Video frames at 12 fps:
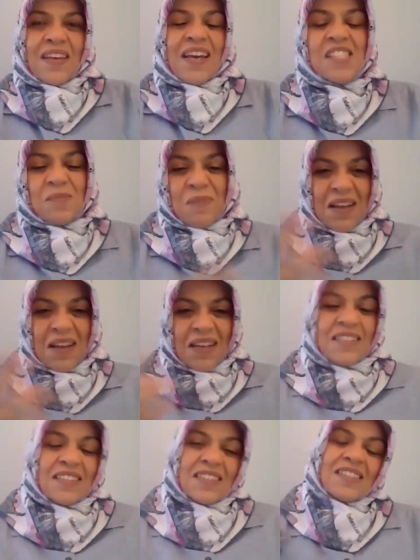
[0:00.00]

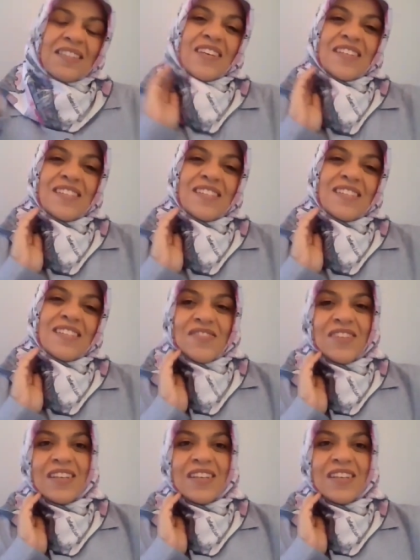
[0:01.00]
expand the
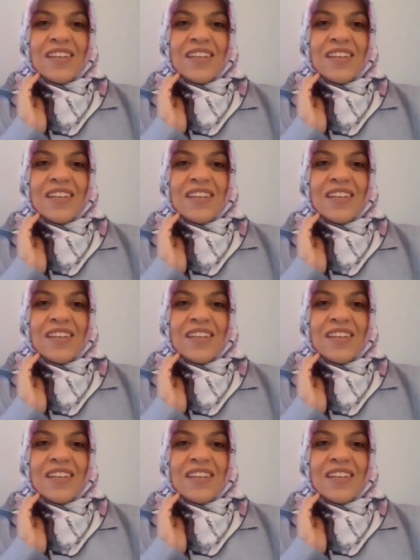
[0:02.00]
registry